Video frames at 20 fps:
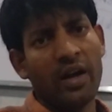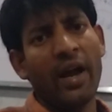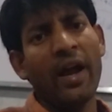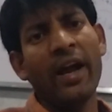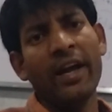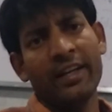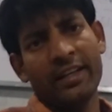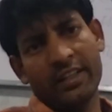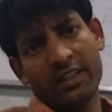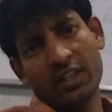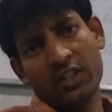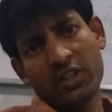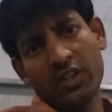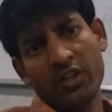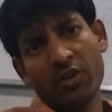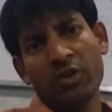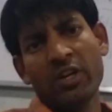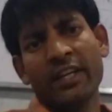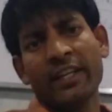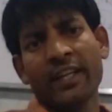8
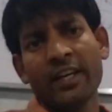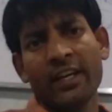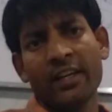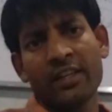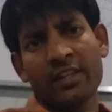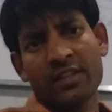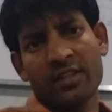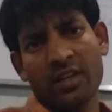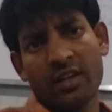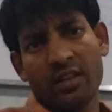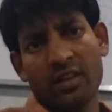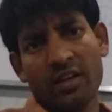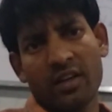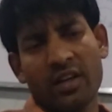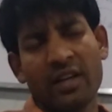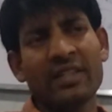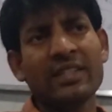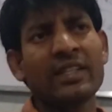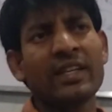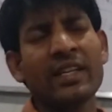union territories are
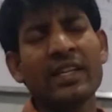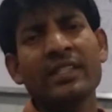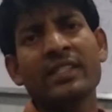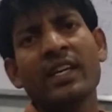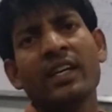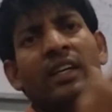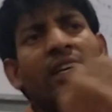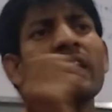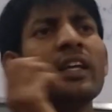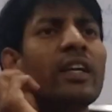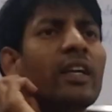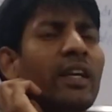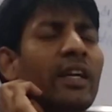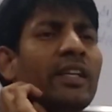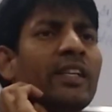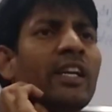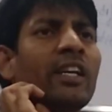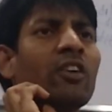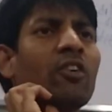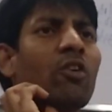there. Recently,
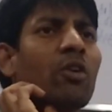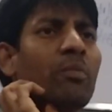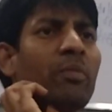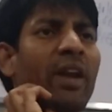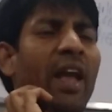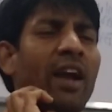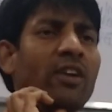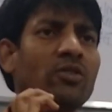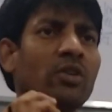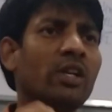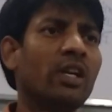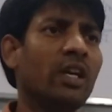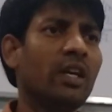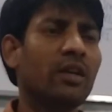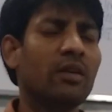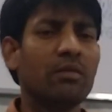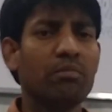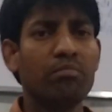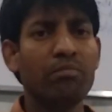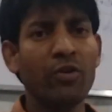Indian government actually,
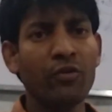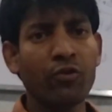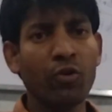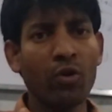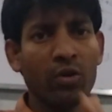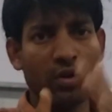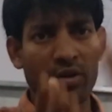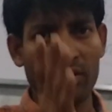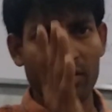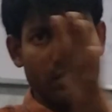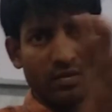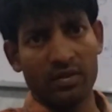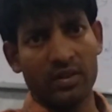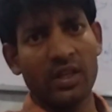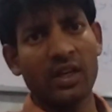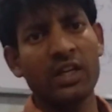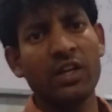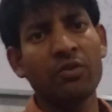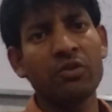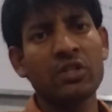before
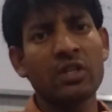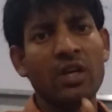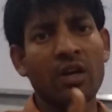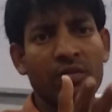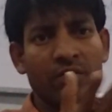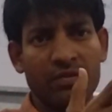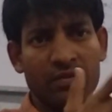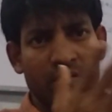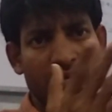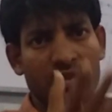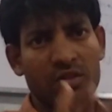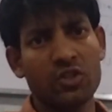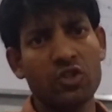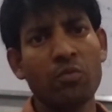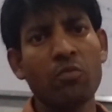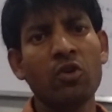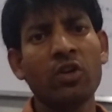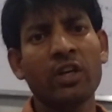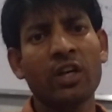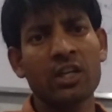the division of
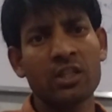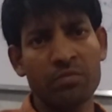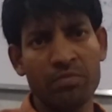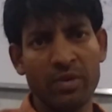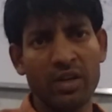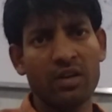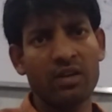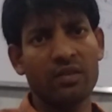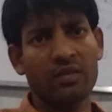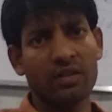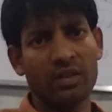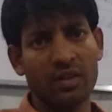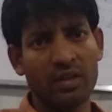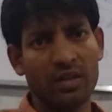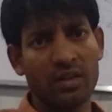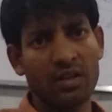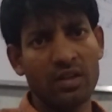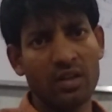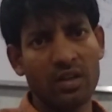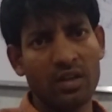Jammu and Kashmir,
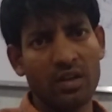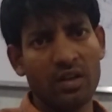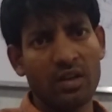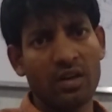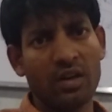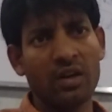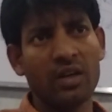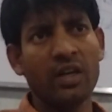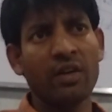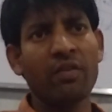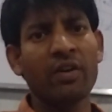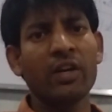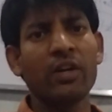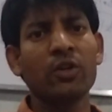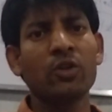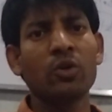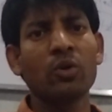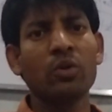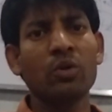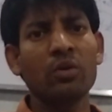are divided
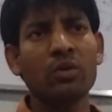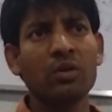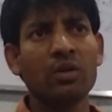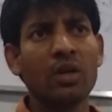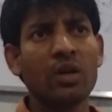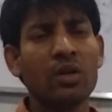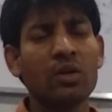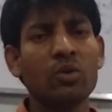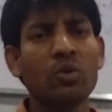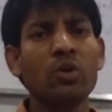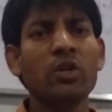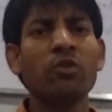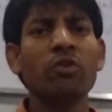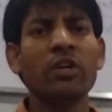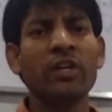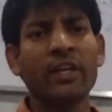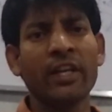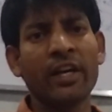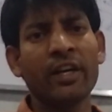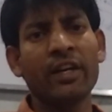into 2
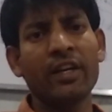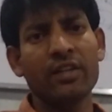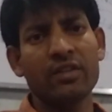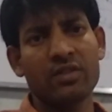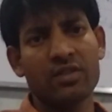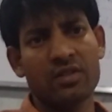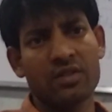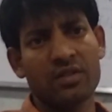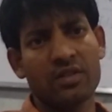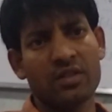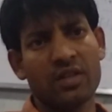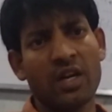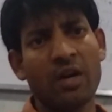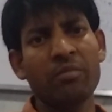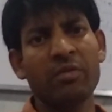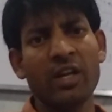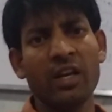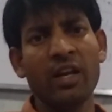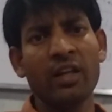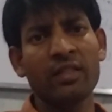union territories. I am
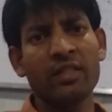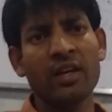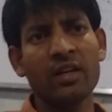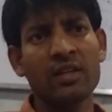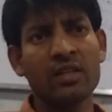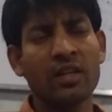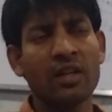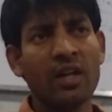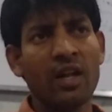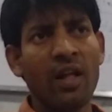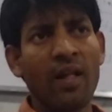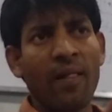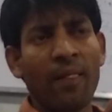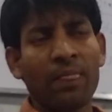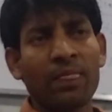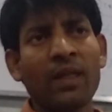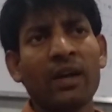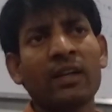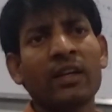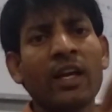telling that.
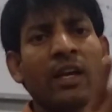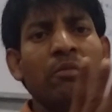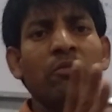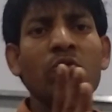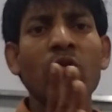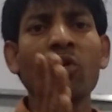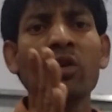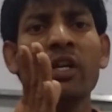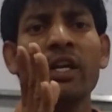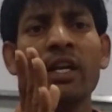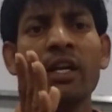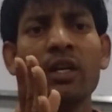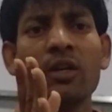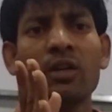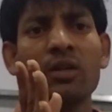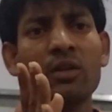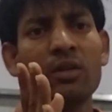That time only